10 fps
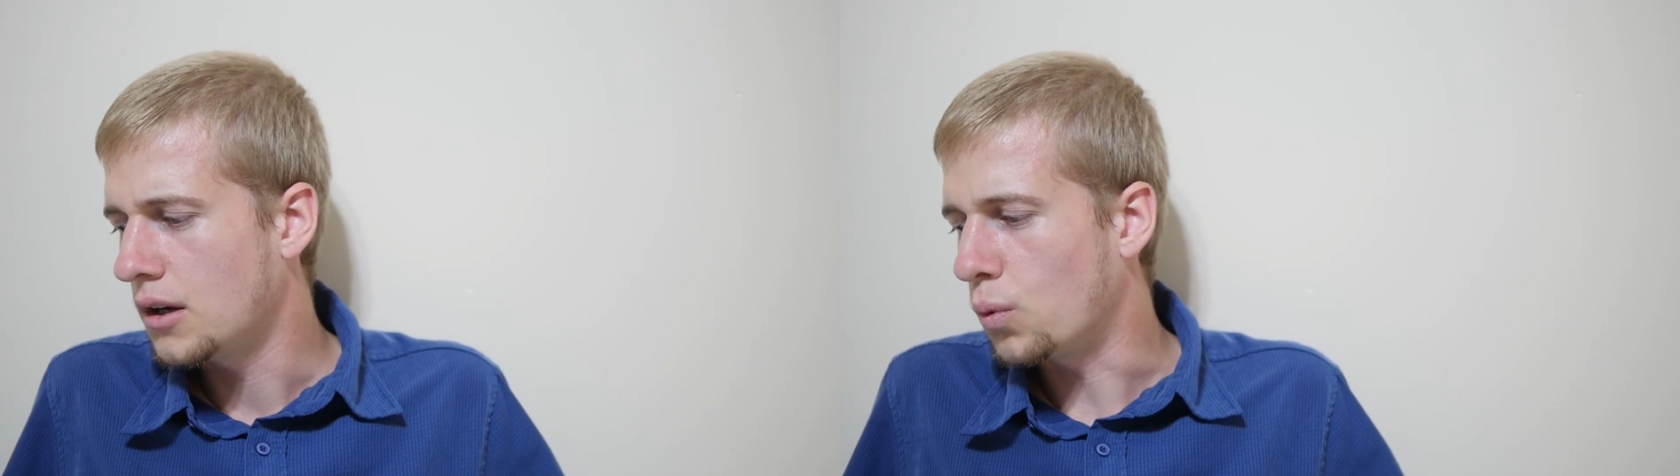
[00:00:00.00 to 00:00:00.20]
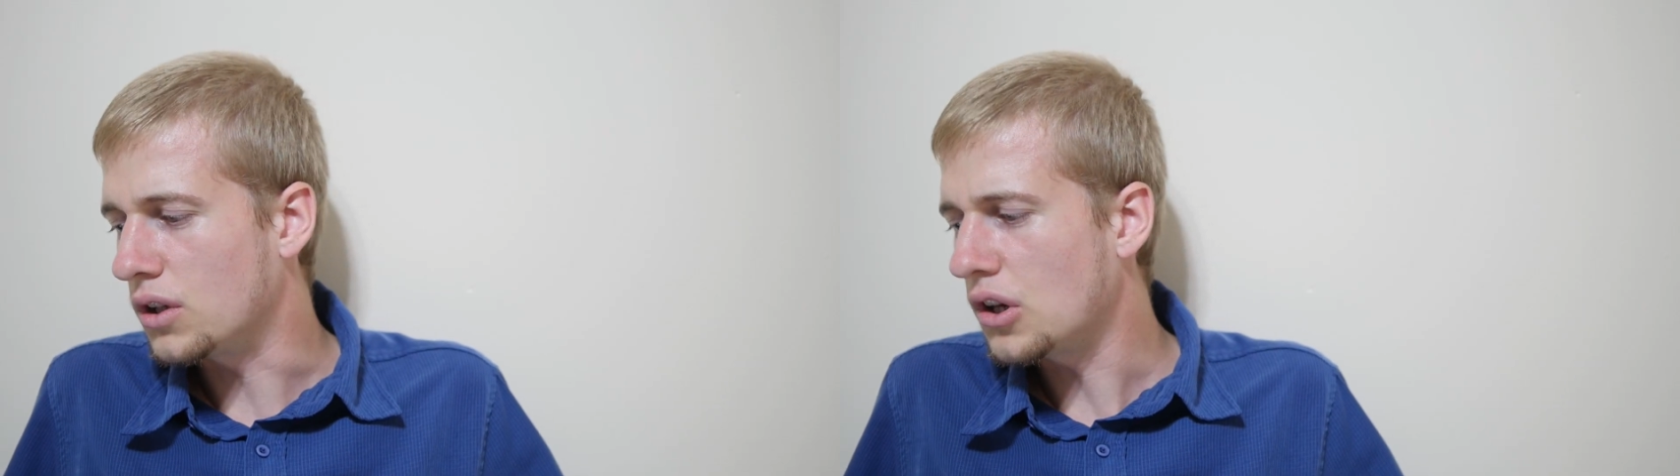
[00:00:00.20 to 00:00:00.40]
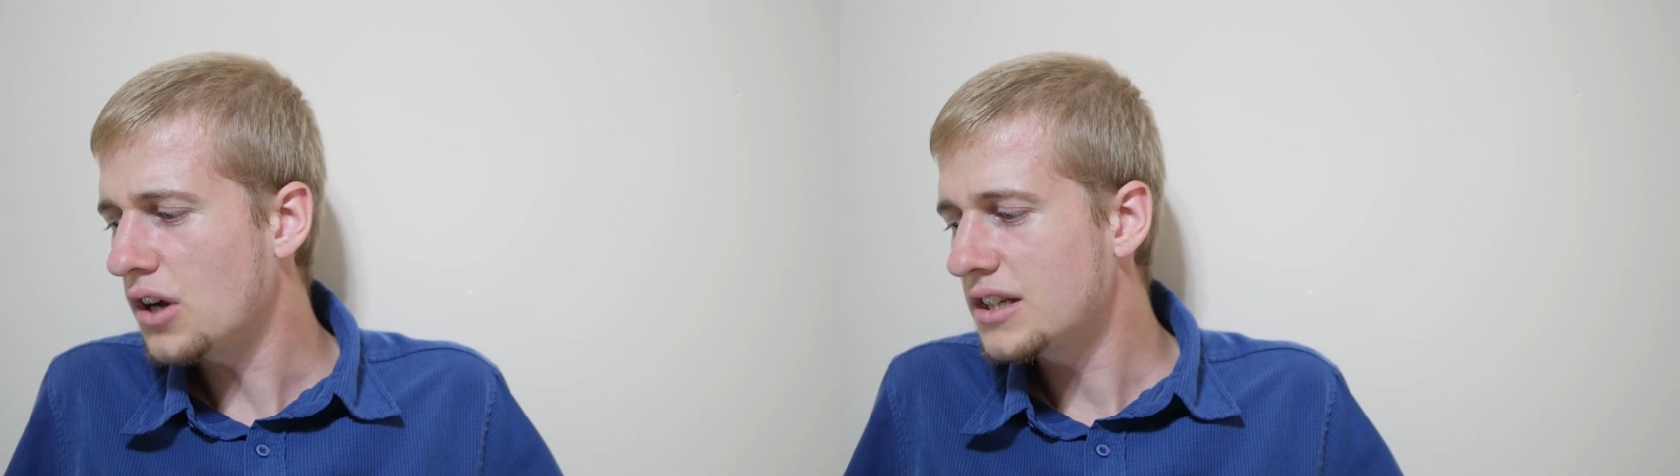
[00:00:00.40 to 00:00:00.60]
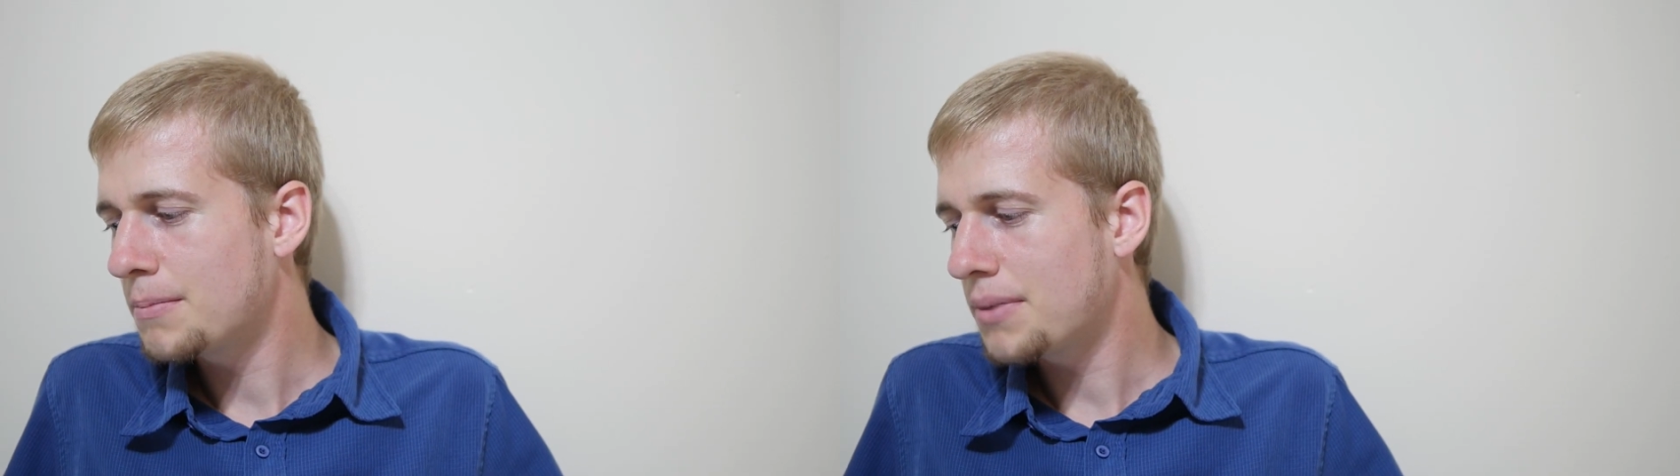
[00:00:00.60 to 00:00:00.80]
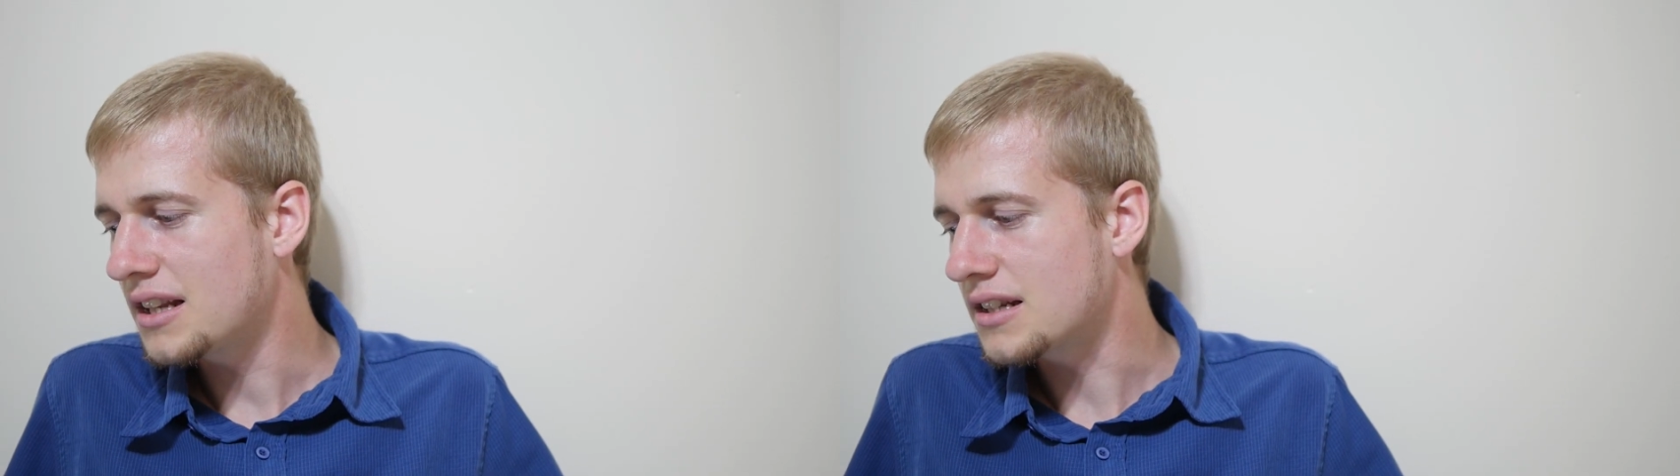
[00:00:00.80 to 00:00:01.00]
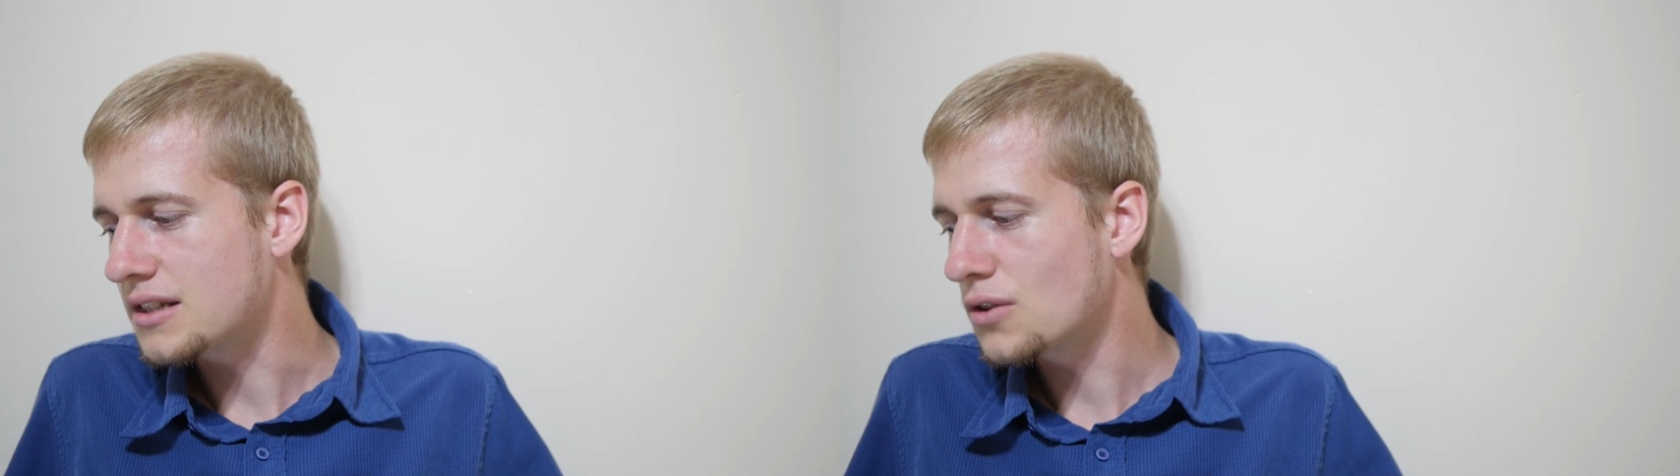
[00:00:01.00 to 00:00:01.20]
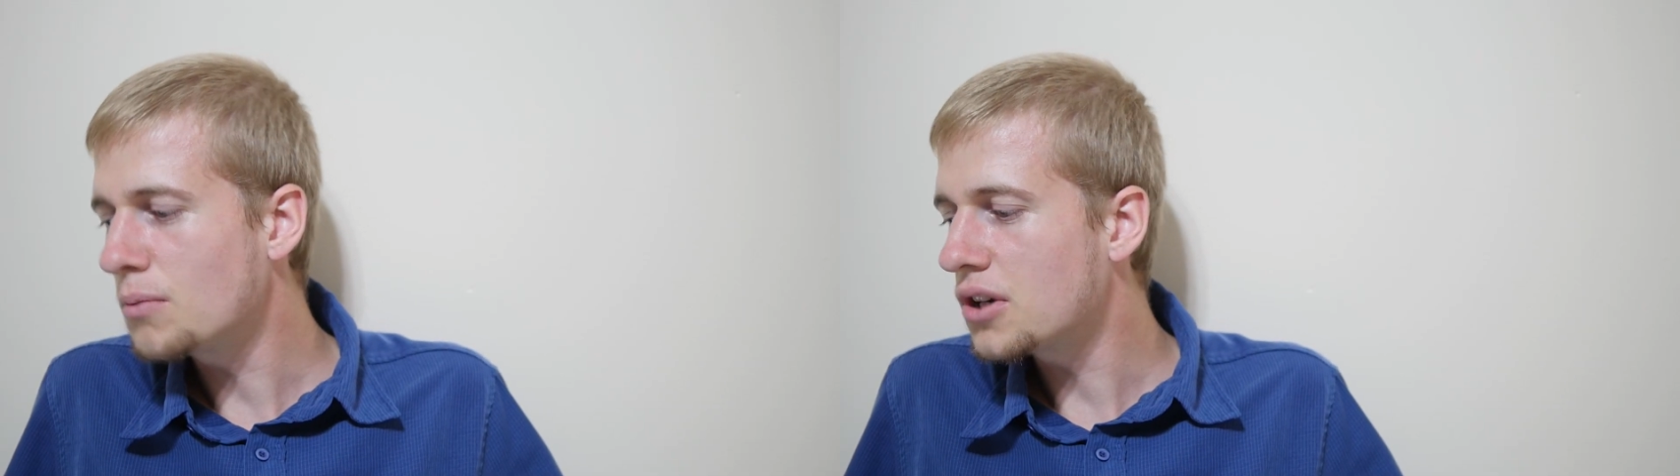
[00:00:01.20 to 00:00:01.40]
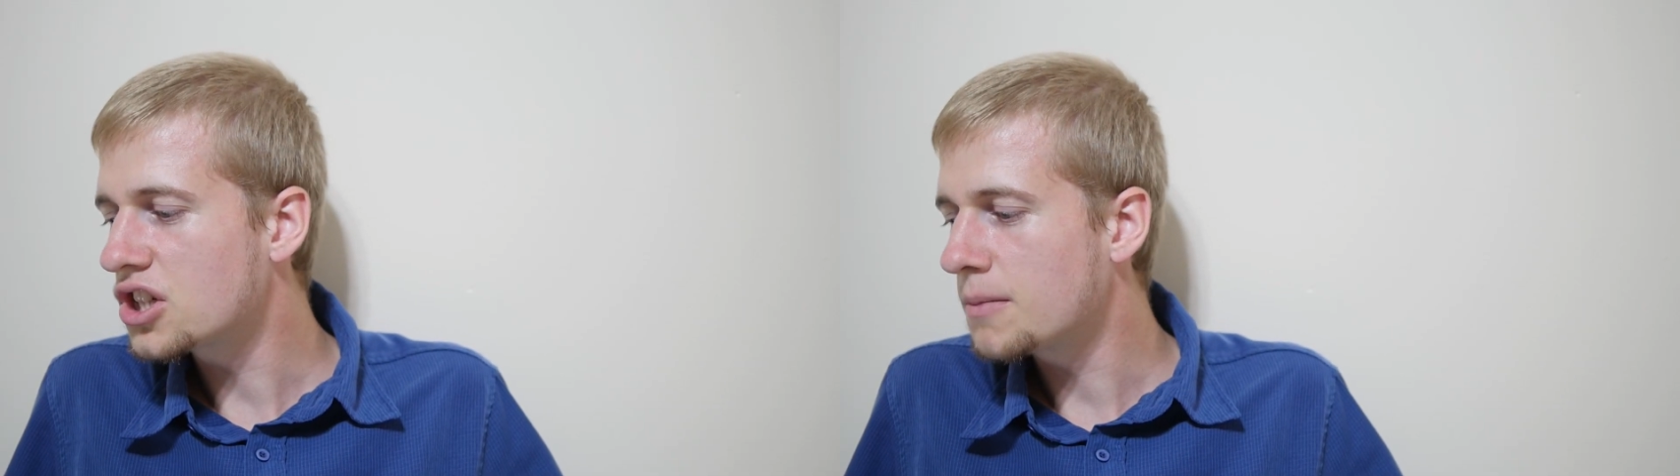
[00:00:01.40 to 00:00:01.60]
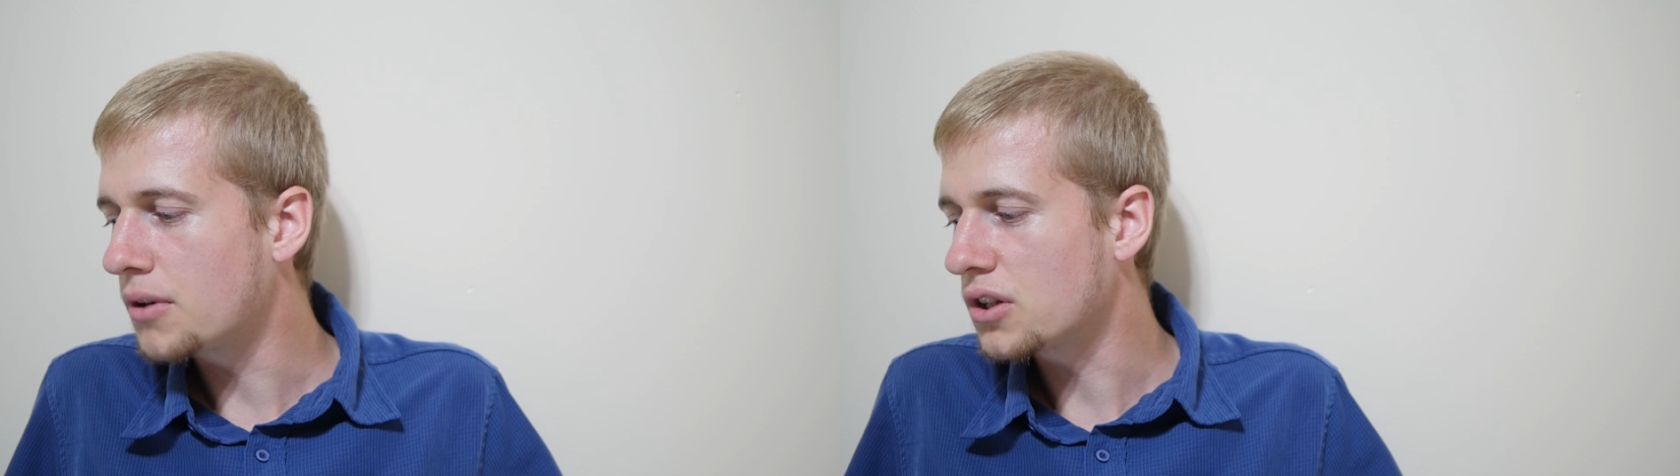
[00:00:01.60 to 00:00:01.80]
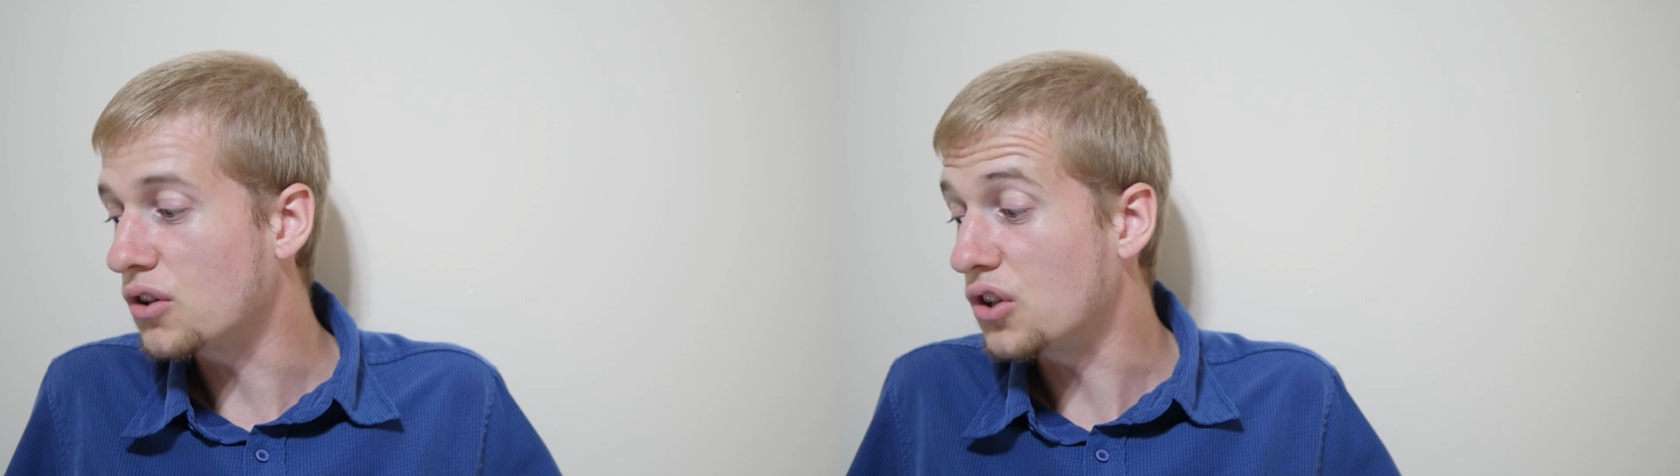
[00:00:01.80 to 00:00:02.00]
will not depend so much upon your